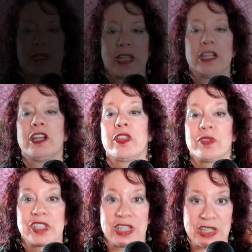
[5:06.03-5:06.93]
In another
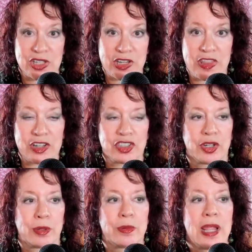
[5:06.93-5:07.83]
season in that
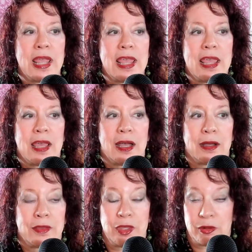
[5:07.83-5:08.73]
show,
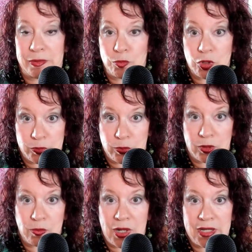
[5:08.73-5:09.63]
they're in World
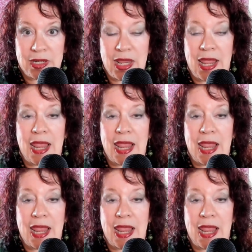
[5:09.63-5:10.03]
War I,